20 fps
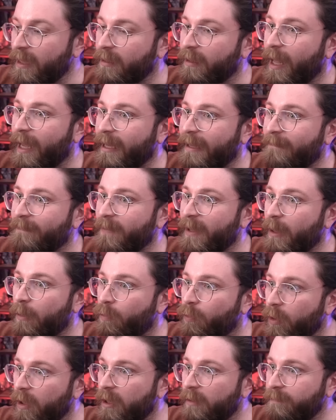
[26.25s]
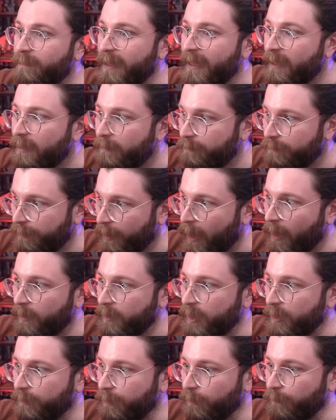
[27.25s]
Like, it wouldn't be
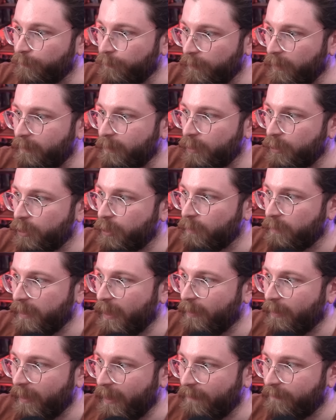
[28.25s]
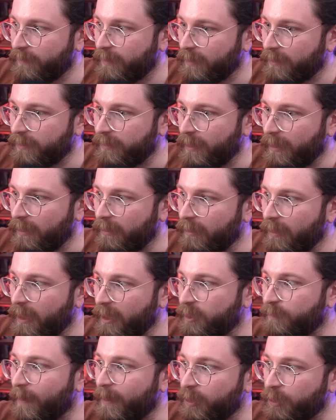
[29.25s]
impossible for them to shoot down an F-16,
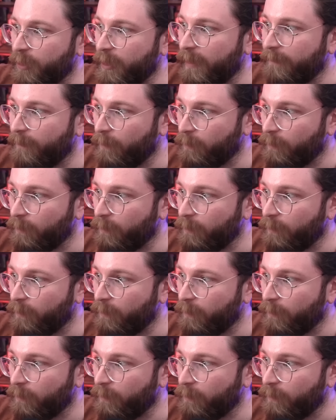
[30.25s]
especially if it